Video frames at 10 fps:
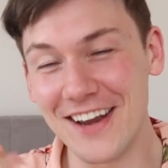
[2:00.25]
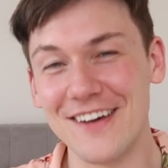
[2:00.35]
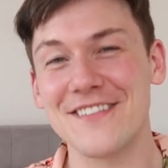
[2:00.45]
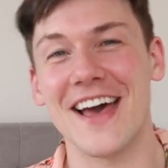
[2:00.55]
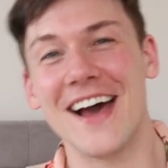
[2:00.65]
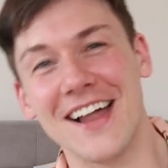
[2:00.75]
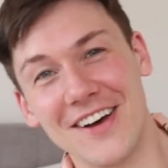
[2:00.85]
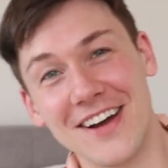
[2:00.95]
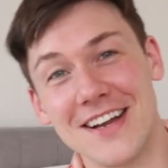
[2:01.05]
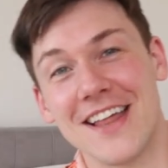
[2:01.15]
love the
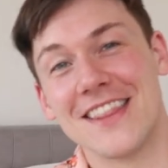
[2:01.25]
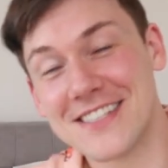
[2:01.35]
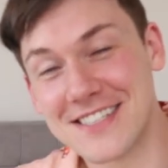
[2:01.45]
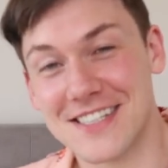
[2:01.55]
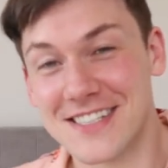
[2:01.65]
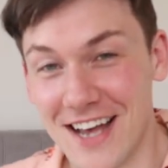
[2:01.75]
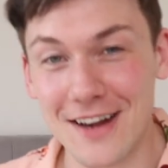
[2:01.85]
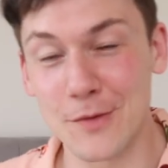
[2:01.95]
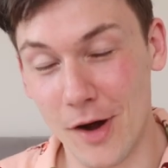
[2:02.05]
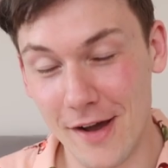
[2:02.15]
hairline. This is
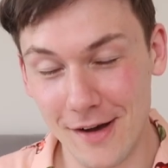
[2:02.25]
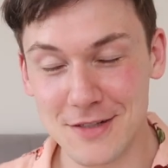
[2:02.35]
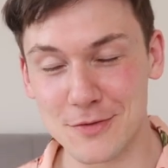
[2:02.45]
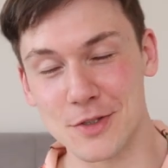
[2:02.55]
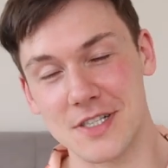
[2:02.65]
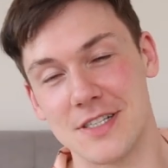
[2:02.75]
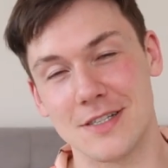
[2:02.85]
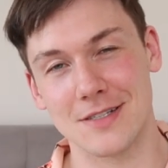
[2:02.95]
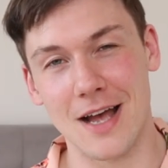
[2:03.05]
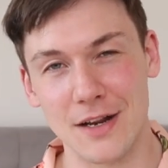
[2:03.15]
exactly what I asked for. This
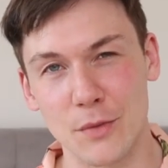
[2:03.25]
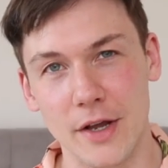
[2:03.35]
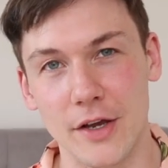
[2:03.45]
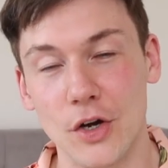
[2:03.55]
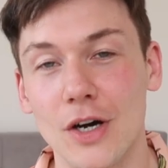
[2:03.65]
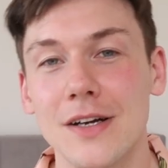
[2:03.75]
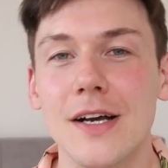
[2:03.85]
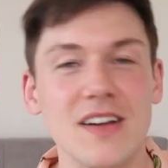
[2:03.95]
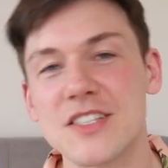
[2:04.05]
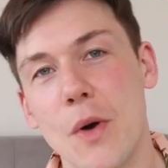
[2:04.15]
is exactly what I got.
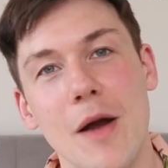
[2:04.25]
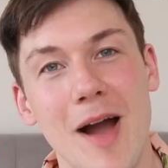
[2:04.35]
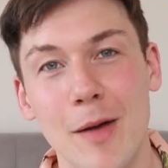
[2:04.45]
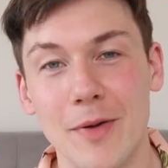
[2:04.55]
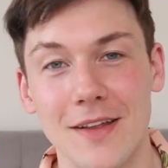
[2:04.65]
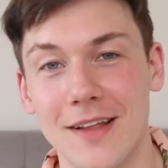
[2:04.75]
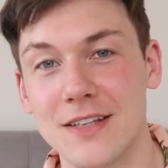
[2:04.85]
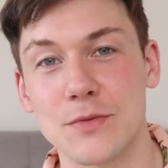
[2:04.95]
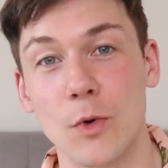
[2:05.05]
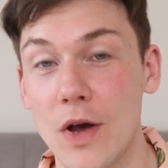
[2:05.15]
So I'm happy
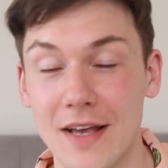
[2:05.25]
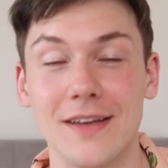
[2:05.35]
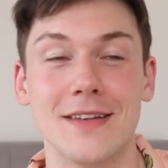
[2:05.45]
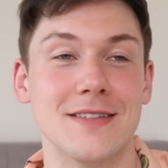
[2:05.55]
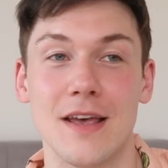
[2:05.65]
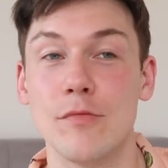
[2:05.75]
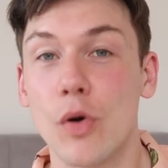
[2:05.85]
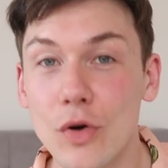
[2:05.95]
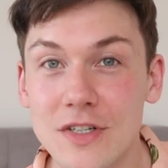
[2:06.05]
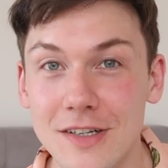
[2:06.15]
that's what is
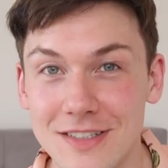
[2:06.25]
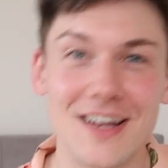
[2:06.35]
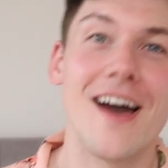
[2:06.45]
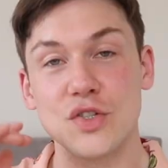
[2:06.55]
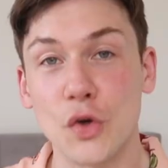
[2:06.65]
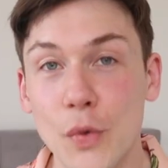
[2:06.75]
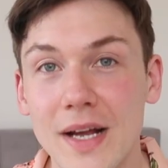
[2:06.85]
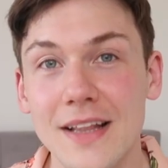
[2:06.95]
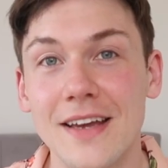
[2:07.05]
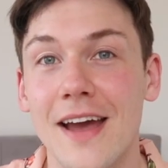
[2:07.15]
important. So
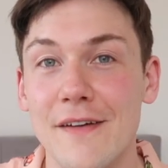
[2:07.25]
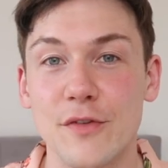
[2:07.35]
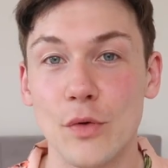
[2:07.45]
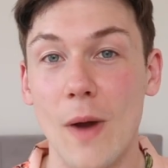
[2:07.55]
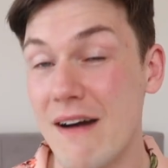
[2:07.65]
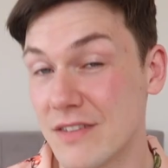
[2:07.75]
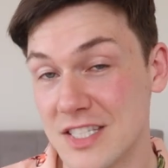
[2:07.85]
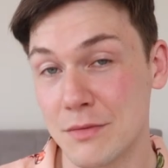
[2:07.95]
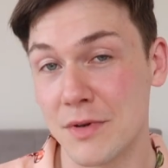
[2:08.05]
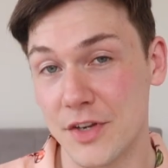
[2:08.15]
quickly, if you haven't
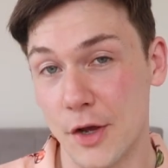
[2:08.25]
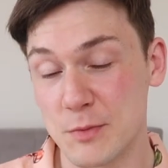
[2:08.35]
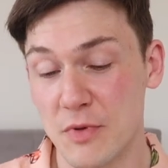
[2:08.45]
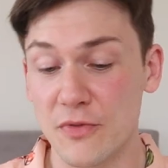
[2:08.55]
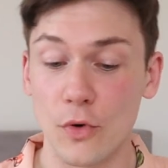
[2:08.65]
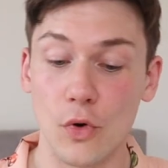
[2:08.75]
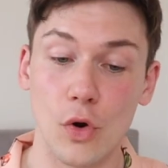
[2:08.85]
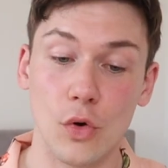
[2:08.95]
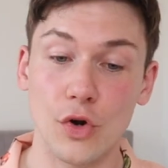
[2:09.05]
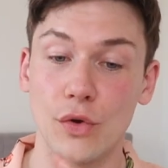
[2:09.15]
seen my videos
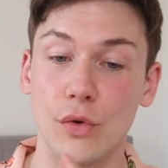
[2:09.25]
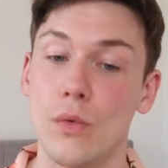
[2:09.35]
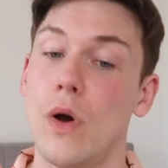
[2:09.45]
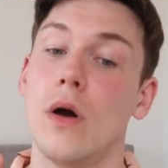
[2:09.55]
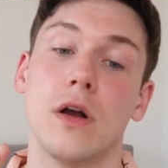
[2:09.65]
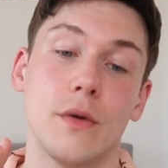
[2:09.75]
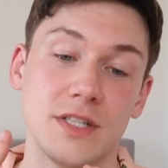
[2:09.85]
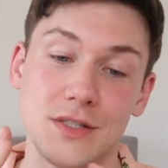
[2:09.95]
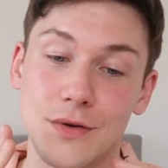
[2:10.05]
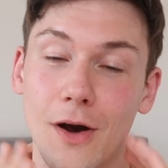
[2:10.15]
before or you are
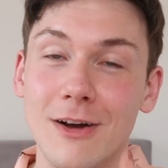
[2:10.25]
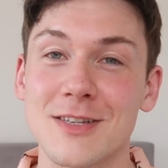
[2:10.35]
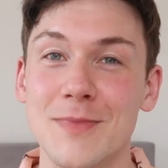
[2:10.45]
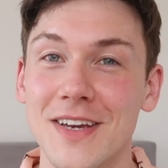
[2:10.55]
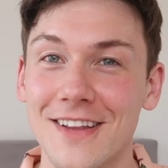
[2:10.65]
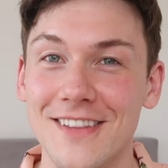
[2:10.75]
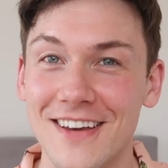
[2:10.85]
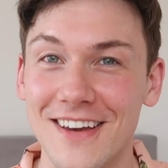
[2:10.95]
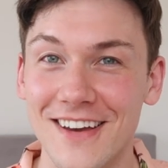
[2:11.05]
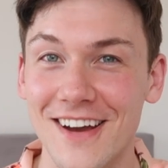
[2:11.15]
going to ask me
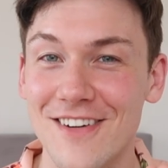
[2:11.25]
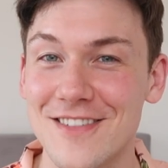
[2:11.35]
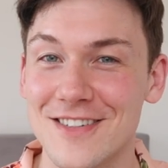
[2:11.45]
the